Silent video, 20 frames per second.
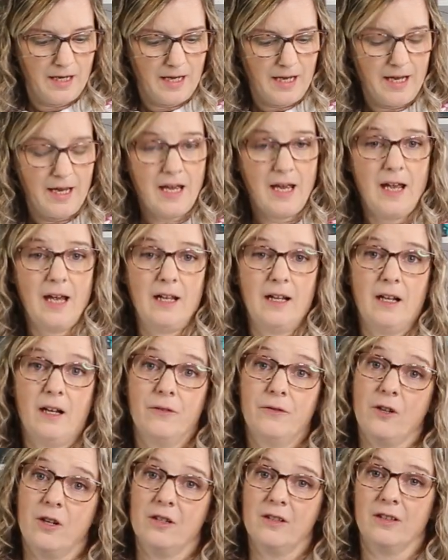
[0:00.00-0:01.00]
And
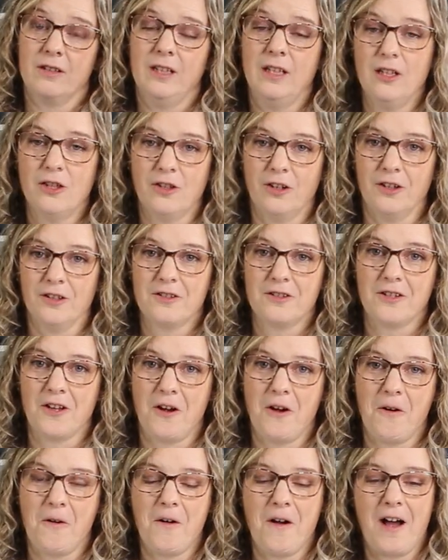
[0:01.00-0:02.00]
of course, a t-shirt.
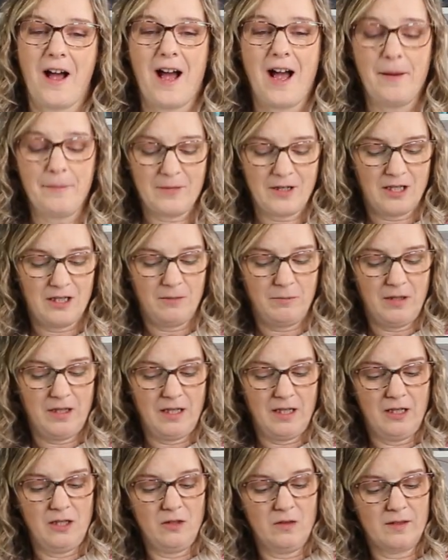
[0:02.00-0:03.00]
So I'm going to
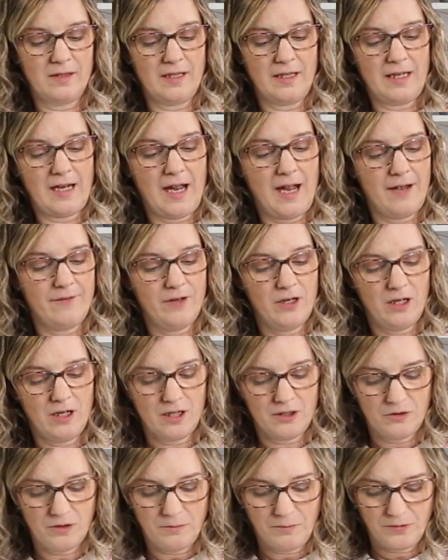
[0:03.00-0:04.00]
be using, I have a
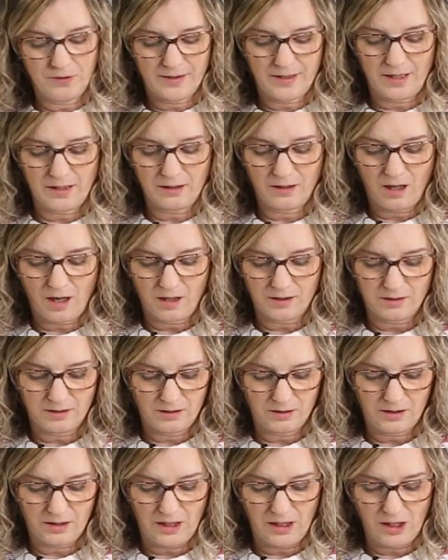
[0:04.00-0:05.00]
100%
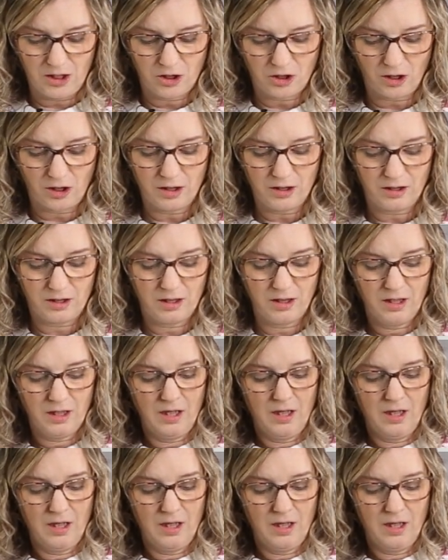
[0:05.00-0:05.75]
cotton t-shirt.